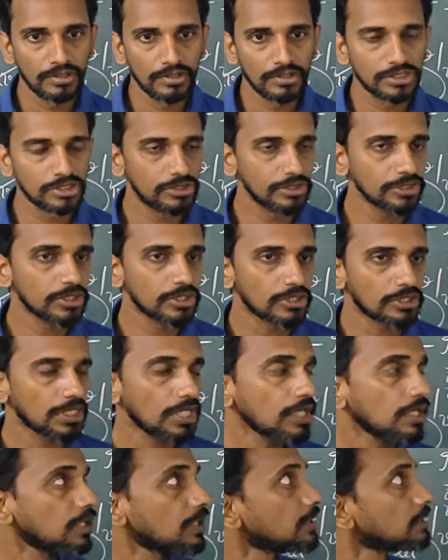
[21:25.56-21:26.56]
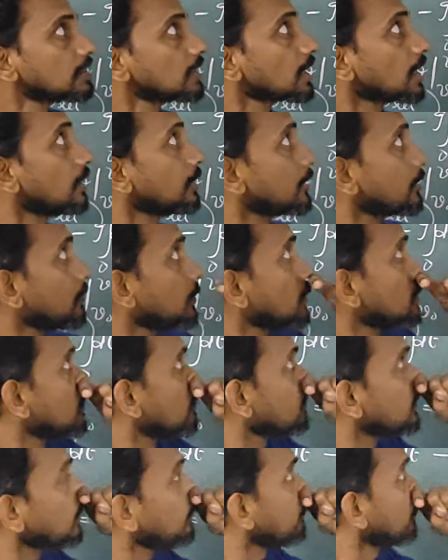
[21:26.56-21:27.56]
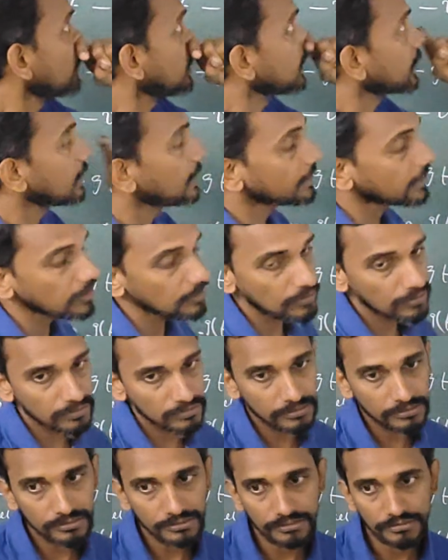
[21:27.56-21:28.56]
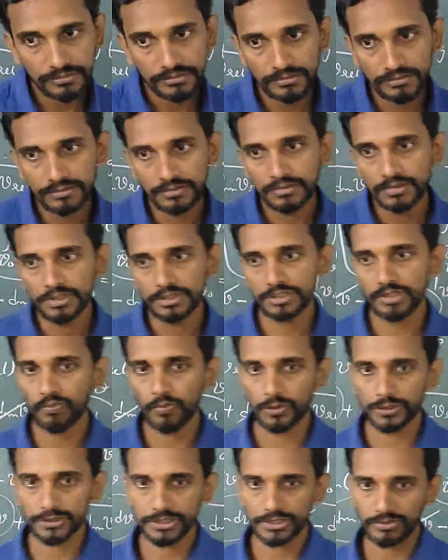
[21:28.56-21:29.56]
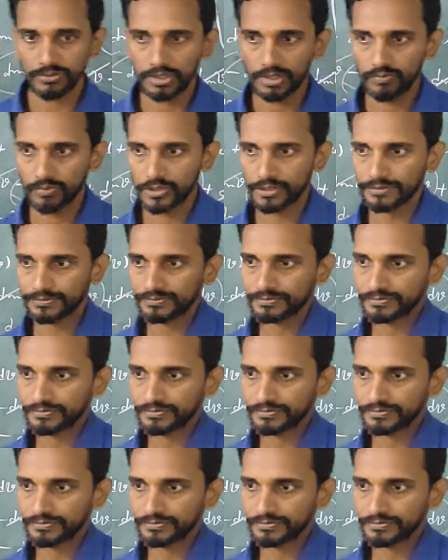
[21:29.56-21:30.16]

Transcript: So in total, the contribution from V relative is a positive number.